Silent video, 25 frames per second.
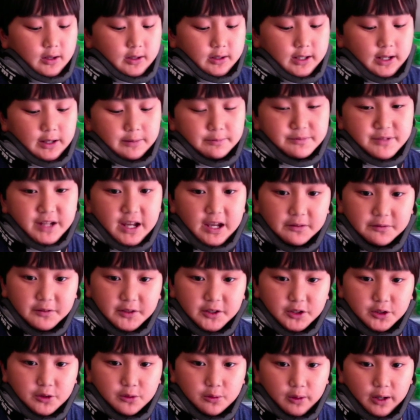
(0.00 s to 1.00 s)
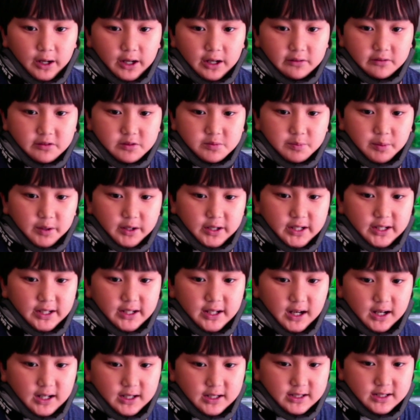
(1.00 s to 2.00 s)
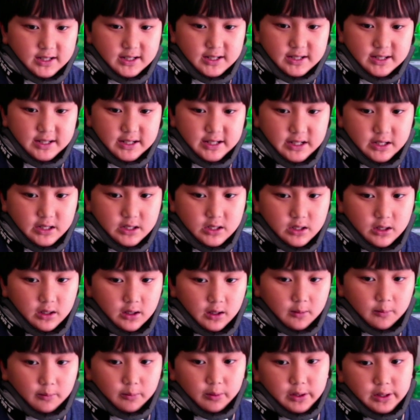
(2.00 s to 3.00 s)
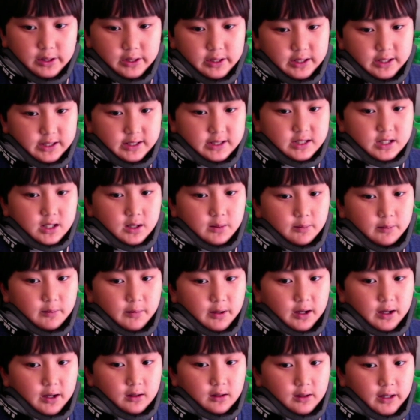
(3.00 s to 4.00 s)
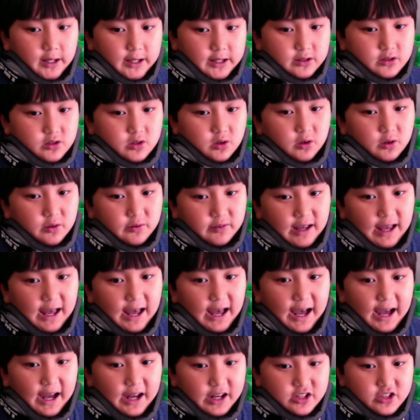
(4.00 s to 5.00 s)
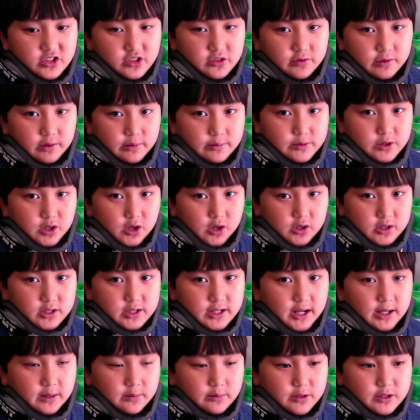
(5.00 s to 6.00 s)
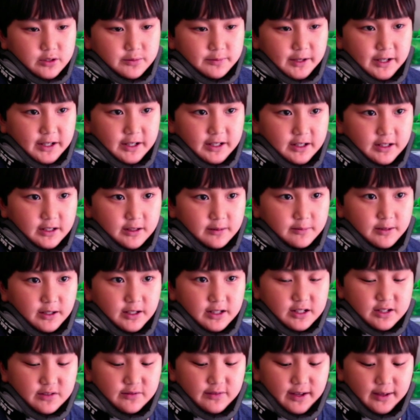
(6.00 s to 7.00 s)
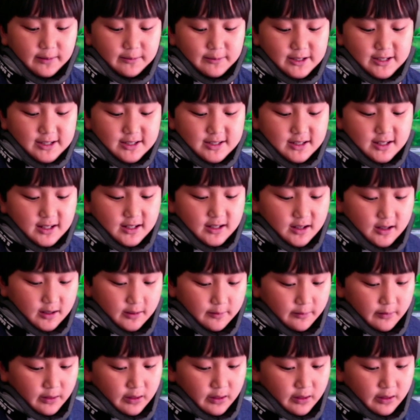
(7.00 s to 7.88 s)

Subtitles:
named David Graves, but he got a disease breathing in some sort of ash from Darkseid, which made him and his family sick.